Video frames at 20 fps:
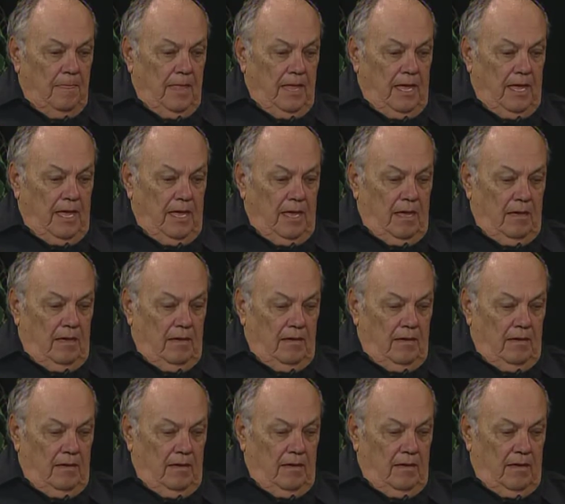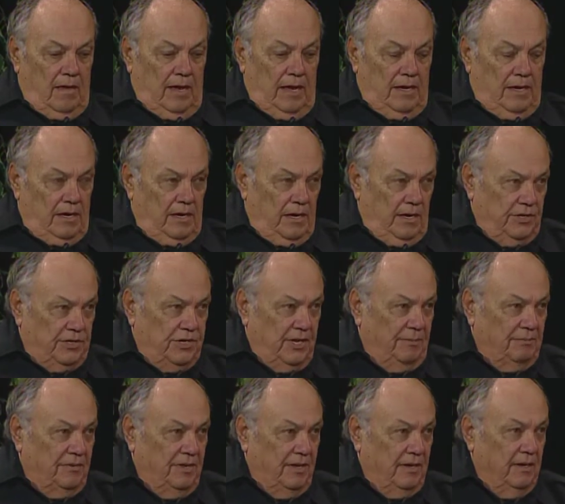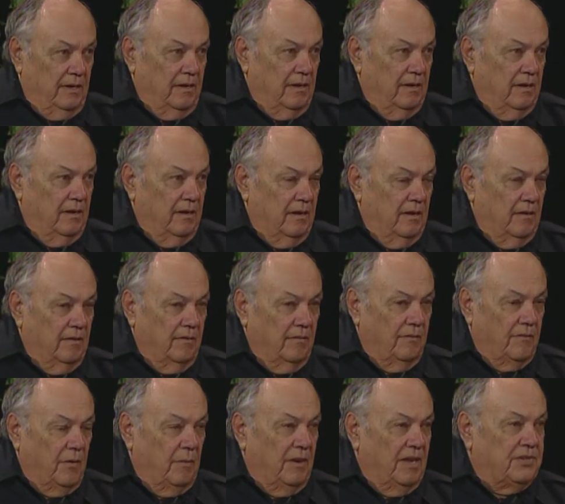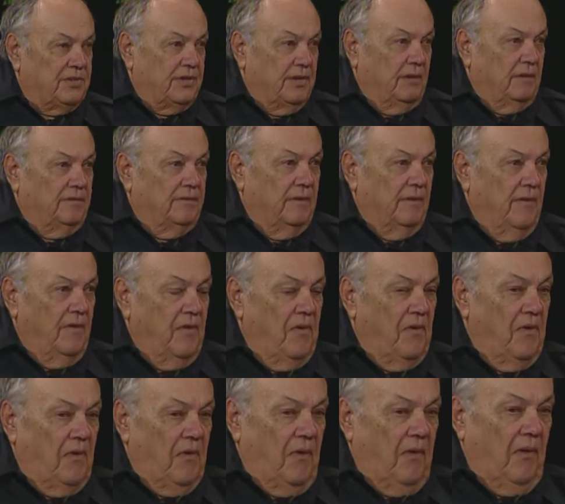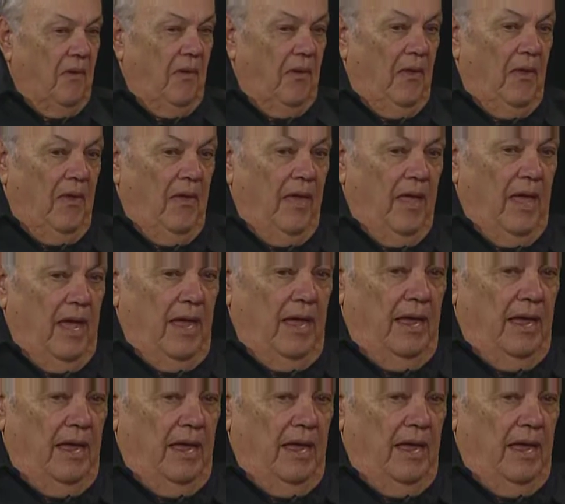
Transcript: I didn't accept it for myself. I